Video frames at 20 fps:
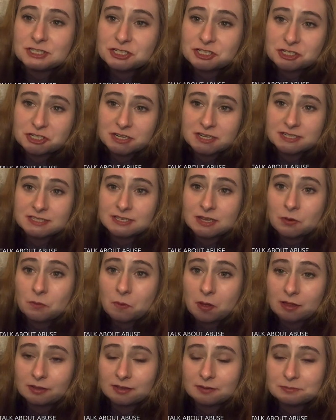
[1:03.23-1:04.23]
Theresa,
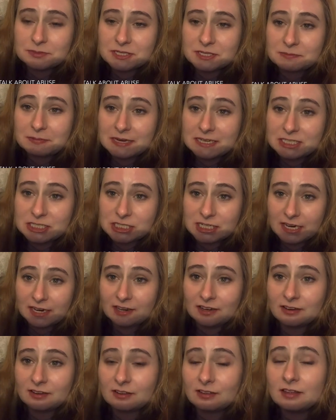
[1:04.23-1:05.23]
welcome to my
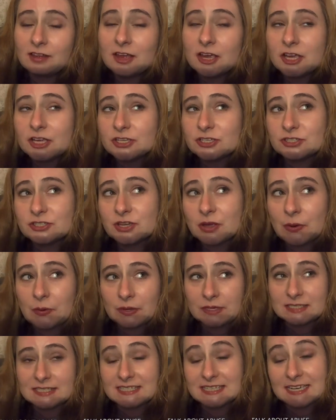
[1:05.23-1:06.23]
channel. So
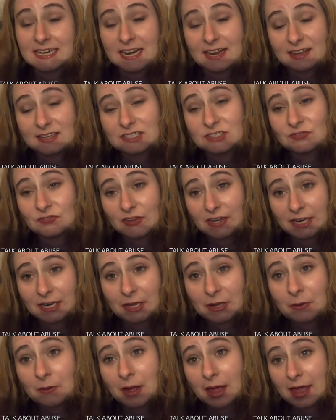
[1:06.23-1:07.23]
in today's
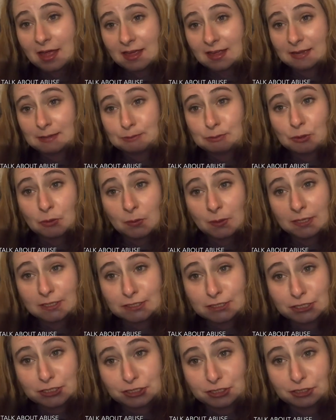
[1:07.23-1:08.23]
video, I am going
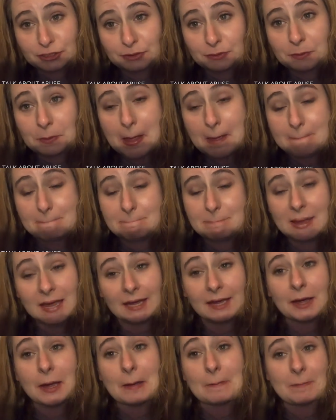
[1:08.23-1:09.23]
to do
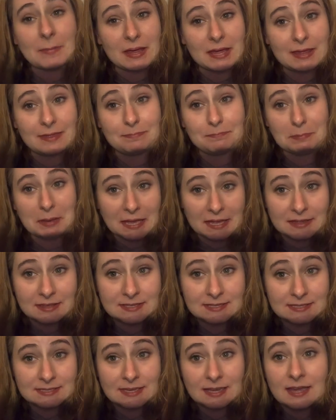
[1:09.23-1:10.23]
makeup and
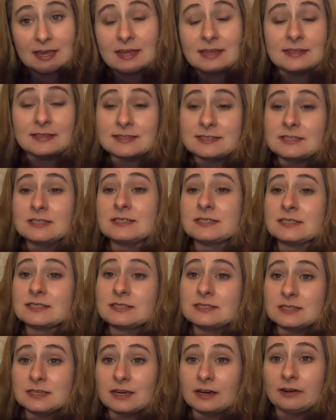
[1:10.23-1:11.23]
myths. This is a
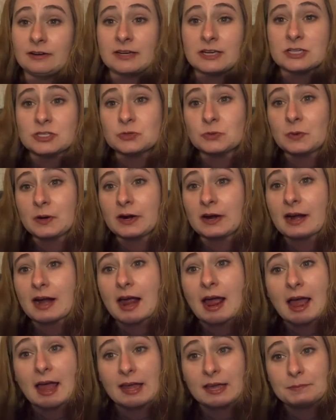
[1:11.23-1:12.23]
series where
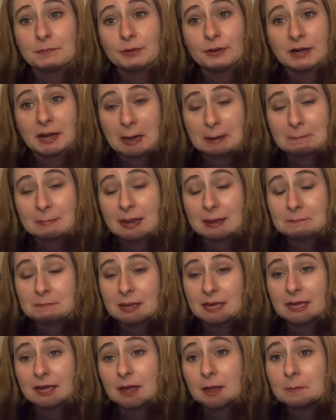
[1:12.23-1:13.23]
I put on my
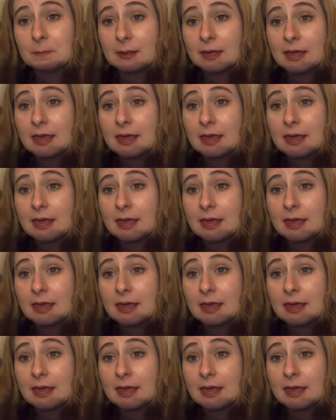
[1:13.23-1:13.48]
makeup